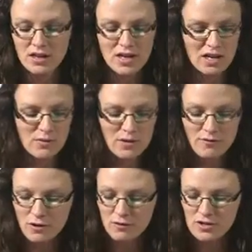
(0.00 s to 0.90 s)
They can be
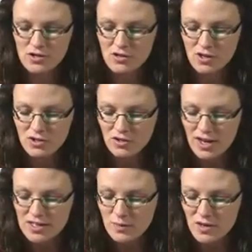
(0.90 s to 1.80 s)
involved in structural
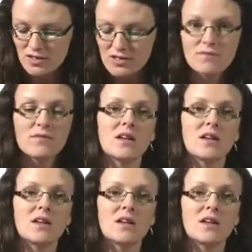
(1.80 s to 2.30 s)
aspects,